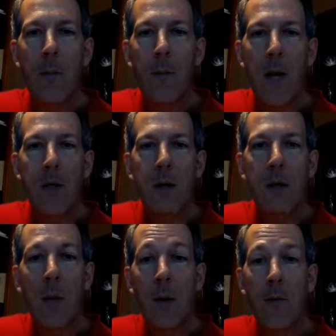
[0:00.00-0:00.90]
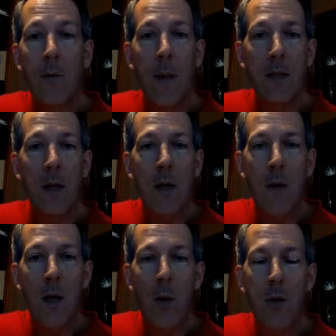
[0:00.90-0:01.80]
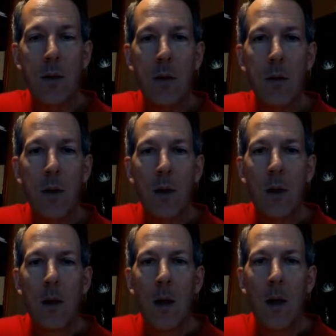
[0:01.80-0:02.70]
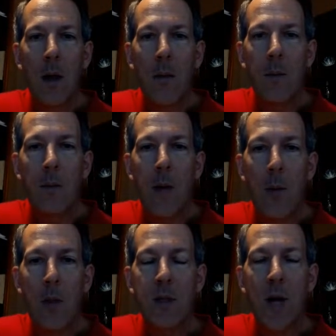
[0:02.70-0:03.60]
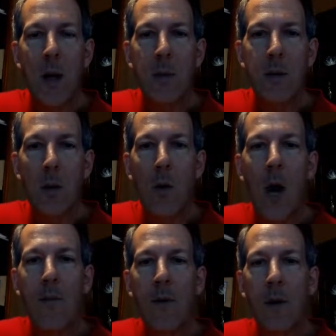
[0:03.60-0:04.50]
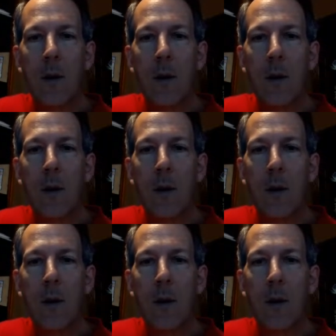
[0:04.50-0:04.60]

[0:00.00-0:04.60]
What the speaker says: patients coming for a baseline evaluation, at which time sonographic